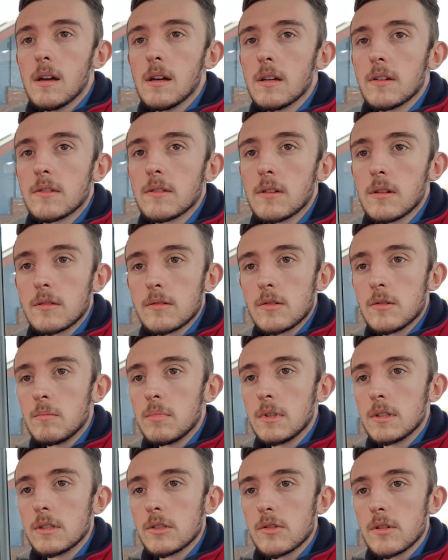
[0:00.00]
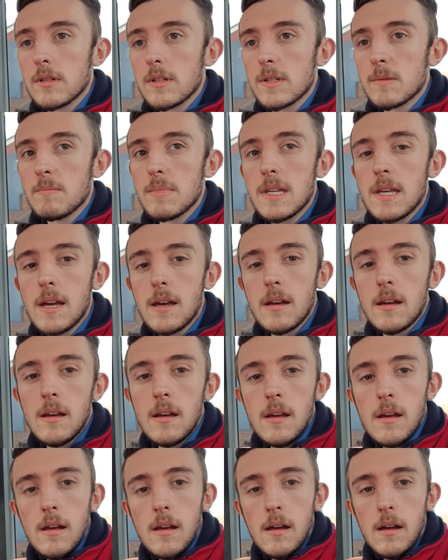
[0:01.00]
so I do apologise, but yeah.
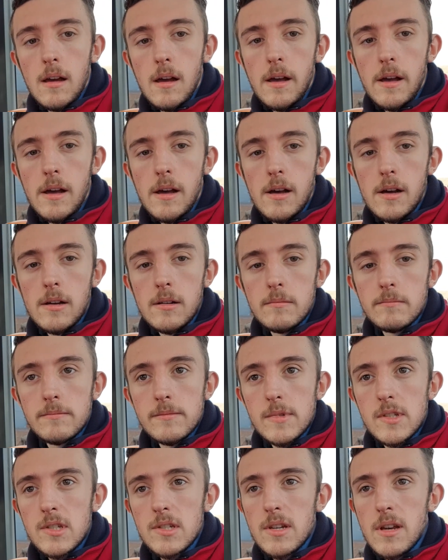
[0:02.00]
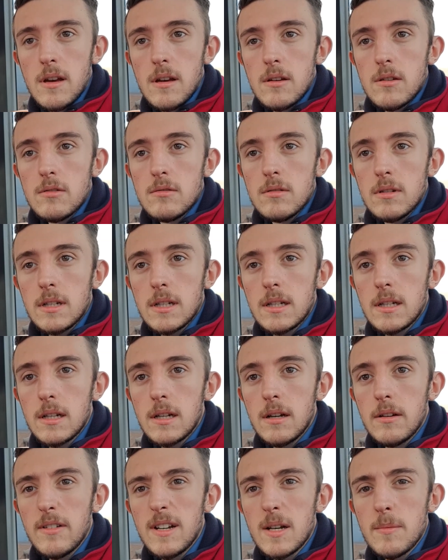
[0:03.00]
So
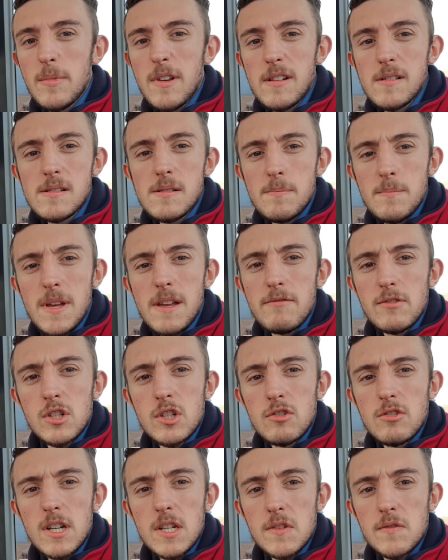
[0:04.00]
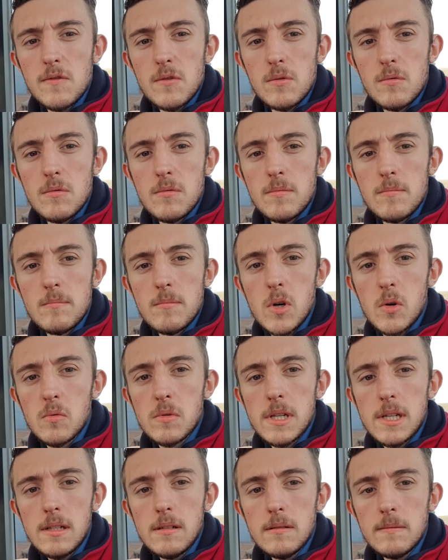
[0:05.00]
I've had a bit of a stressful
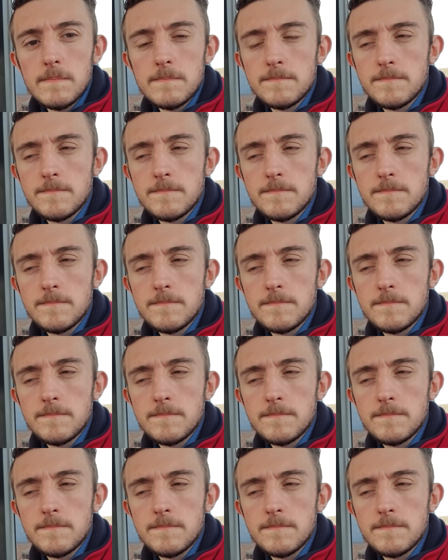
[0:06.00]
morning,